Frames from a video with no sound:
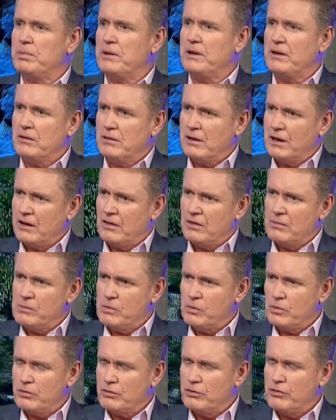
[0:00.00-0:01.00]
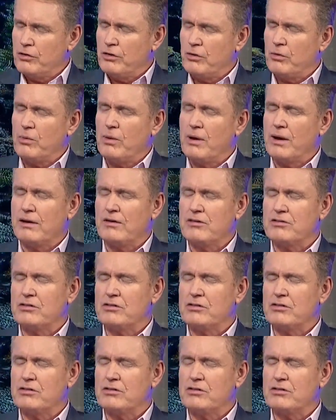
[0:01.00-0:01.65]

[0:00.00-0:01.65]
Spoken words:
spin, getting the ball to turn away.